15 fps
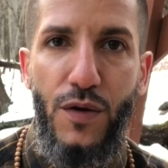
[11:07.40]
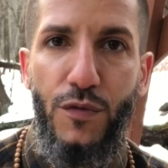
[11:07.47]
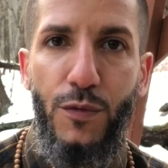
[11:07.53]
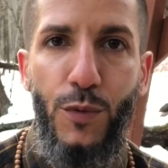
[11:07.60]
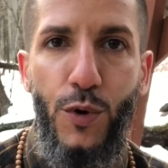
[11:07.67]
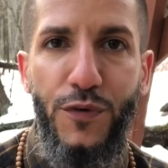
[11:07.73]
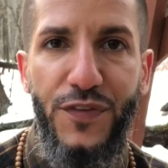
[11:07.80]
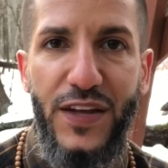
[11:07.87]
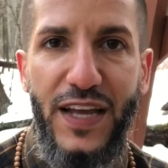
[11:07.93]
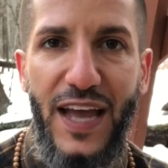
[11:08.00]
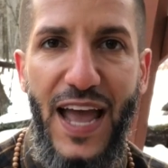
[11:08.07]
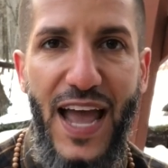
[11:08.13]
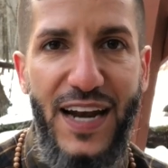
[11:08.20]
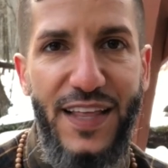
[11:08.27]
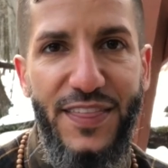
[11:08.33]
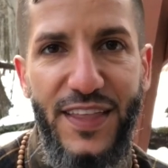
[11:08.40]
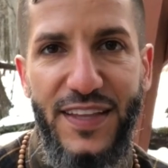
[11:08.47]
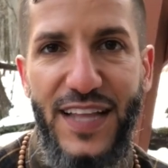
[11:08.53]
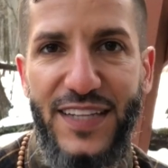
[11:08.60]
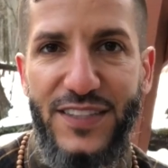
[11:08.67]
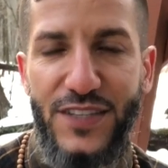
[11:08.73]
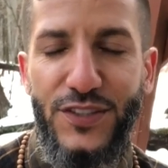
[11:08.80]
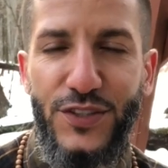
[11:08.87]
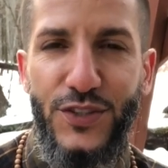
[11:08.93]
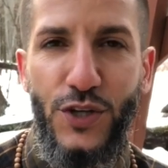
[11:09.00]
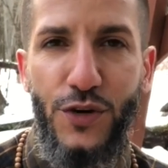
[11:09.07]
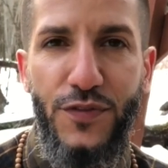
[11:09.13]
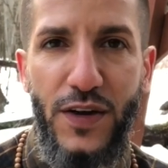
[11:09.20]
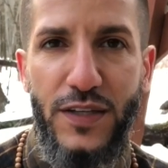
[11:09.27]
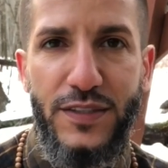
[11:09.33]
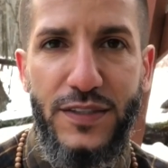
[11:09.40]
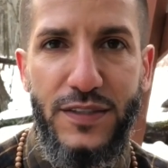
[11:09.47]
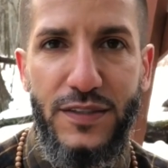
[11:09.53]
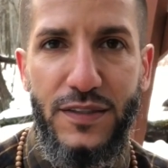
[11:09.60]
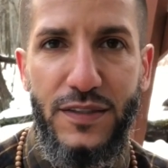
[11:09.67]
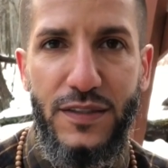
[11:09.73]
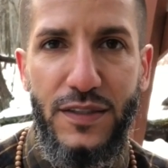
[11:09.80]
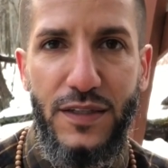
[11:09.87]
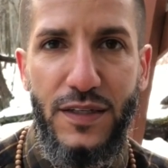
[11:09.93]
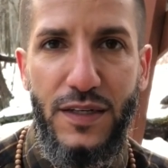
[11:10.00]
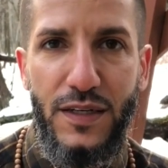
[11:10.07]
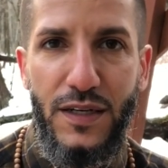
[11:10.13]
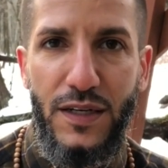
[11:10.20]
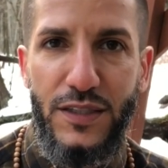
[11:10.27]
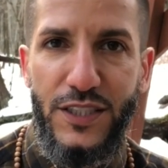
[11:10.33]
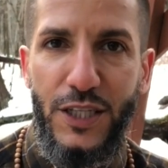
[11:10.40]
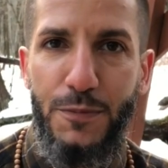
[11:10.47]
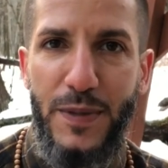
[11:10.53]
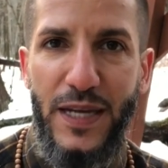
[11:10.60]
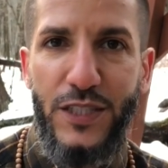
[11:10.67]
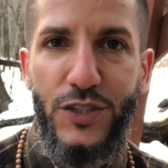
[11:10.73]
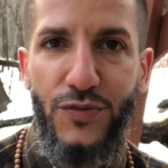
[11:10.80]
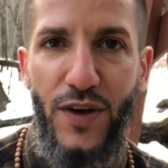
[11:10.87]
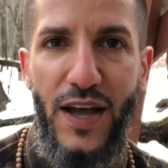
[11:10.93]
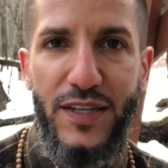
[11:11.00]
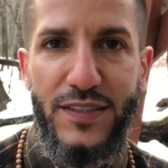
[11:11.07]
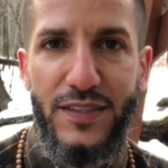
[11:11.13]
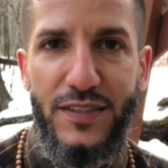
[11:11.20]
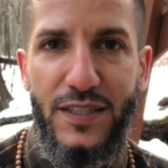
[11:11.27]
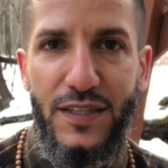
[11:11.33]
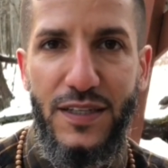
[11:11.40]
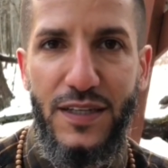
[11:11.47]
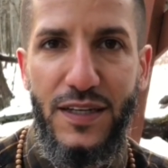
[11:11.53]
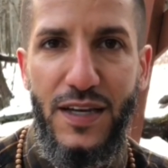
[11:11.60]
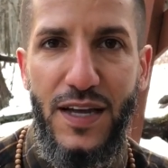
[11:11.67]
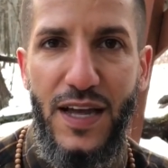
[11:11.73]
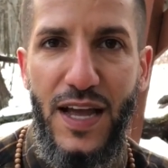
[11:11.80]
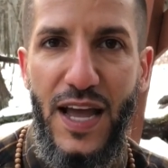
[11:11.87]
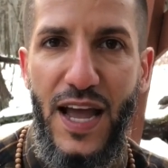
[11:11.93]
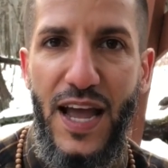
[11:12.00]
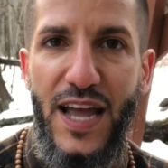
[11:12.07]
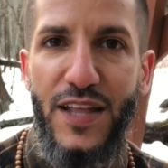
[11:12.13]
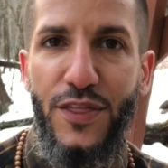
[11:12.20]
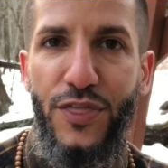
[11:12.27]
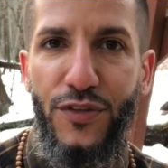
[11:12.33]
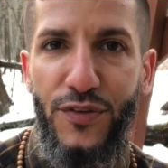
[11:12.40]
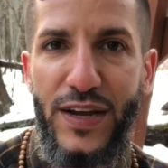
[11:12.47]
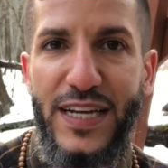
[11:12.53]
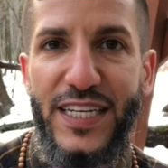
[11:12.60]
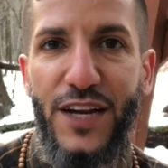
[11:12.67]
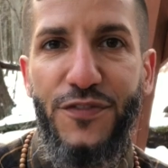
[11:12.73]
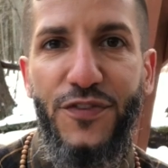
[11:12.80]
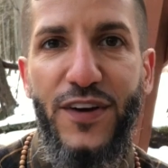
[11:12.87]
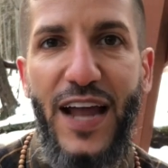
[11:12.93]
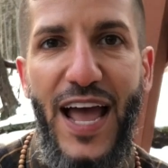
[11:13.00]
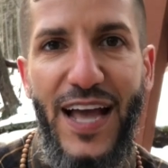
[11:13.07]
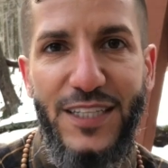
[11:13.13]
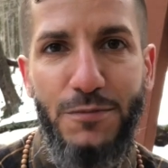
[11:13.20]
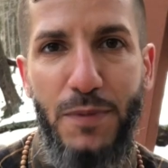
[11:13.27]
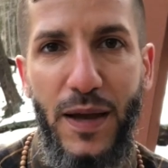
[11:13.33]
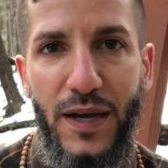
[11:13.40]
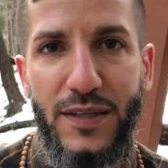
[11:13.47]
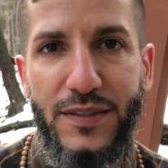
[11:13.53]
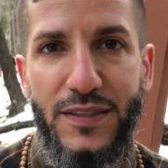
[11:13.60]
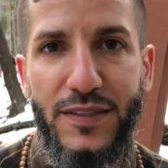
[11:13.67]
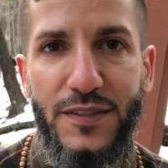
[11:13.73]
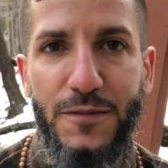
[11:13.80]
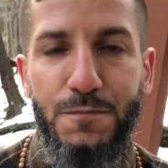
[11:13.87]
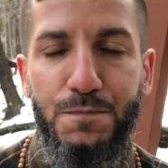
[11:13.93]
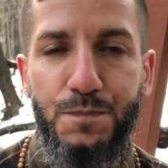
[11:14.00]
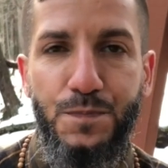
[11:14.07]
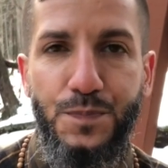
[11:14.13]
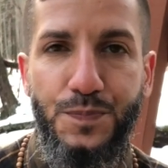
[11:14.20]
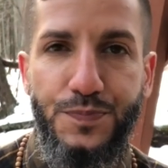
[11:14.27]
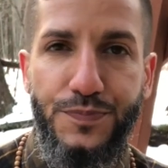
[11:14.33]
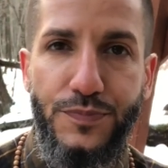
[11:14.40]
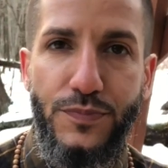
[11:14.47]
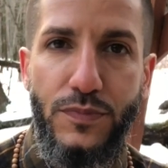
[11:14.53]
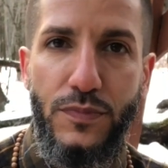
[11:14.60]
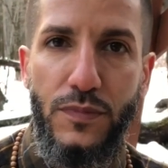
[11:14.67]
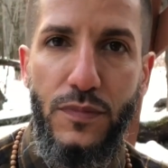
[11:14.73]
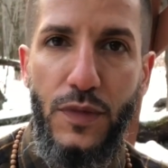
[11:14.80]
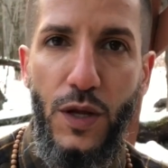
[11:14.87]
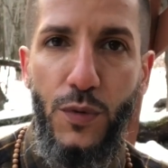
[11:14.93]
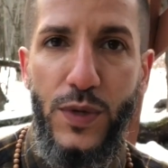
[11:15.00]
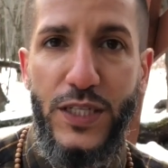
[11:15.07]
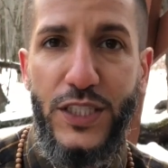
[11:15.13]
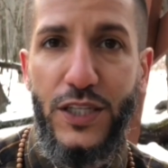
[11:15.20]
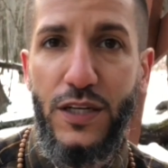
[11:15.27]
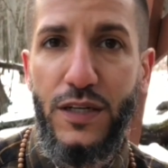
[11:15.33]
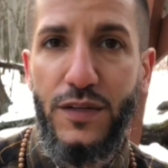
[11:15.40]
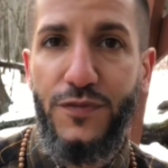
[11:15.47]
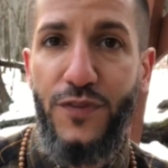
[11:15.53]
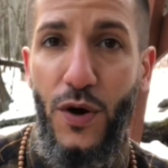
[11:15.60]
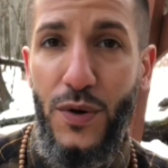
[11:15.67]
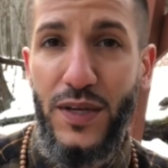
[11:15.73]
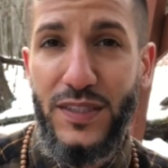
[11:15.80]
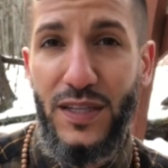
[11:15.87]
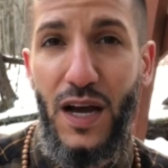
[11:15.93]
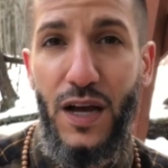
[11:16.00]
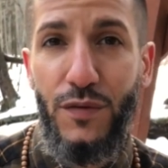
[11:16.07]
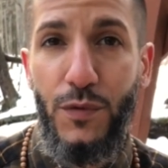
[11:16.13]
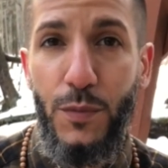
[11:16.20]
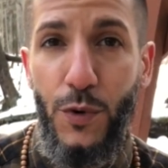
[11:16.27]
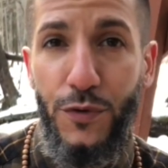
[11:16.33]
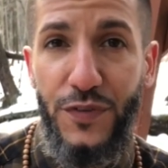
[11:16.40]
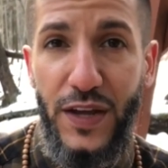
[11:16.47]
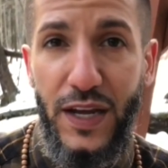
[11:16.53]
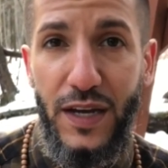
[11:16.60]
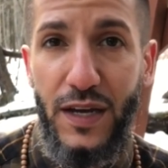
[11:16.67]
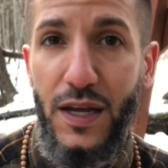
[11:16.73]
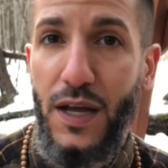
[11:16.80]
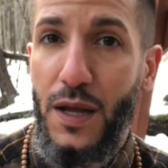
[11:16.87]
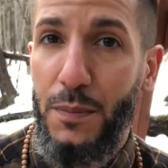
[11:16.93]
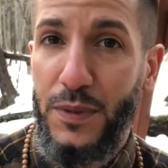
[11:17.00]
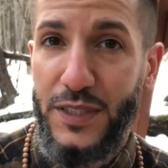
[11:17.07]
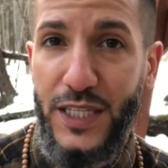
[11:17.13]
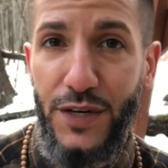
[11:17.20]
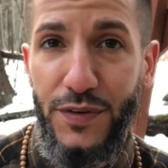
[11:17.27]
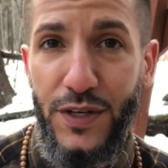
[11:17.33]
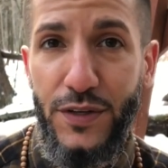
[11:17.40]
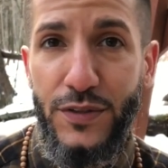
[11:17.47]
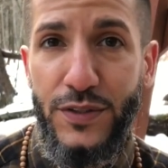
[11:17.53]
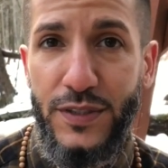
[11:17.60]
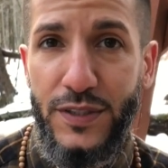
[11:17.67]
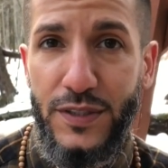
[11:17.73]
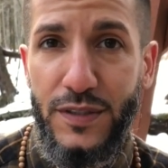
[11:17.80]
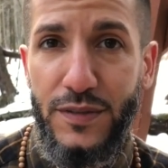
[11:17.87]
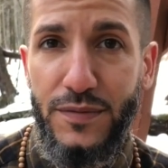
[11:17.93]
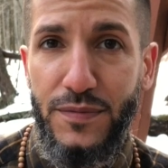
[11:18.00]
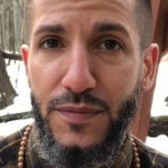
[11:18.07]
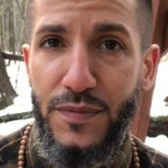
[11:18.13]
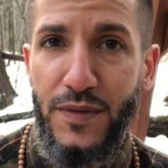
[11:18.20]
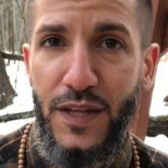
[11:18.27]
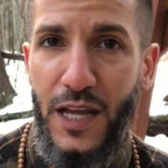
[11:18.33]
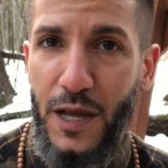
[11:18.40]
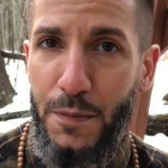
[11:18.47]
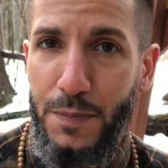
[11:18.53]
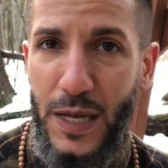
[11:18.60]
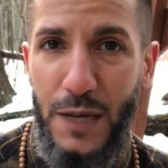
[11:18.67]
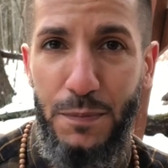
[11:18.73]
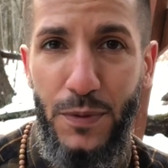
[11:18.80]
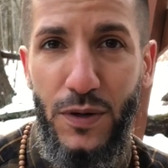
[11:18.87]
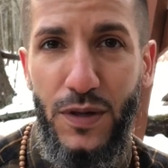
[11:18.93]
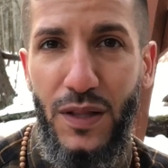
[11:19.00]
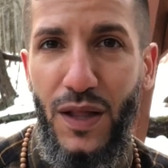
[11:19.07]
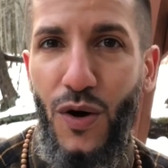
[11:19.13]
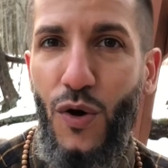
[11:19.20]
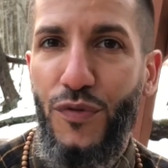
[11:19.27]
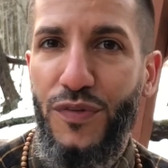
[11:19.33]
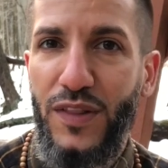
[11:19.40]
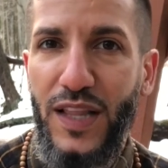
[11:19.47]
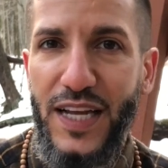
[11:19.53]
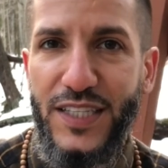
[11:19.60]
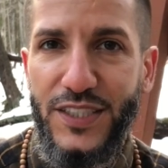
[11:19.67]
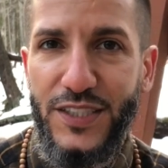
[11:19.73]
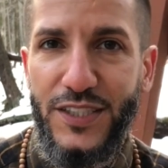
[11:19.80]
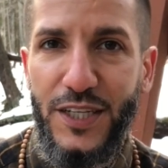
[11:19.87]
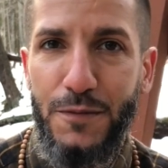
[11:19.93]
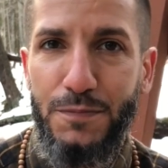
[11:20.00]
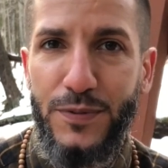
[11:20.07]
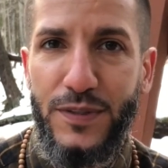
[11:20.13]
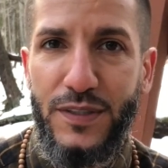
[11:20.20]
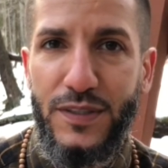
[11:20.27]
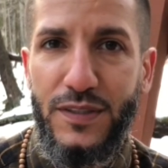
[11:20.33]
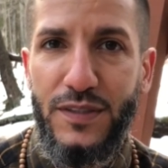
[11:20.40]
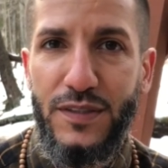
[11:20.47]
removing anything that doesn't serve us should be addressed in 3 different aspects. We should focus on removing materials, people or relationships,